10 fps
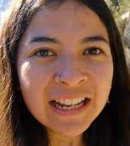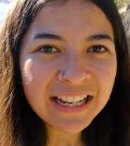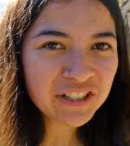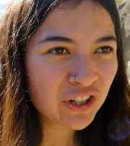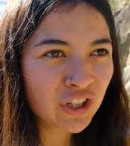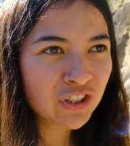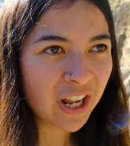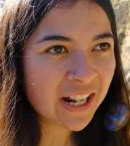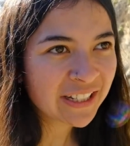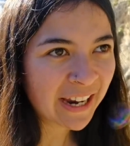it just
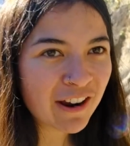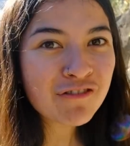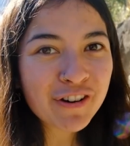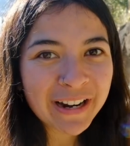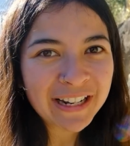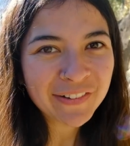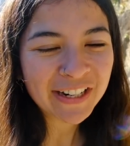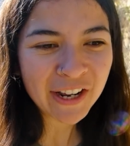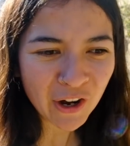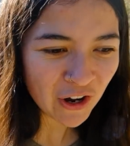started to get really,
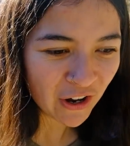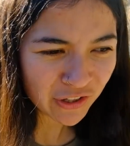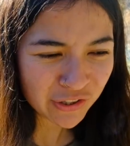really hot.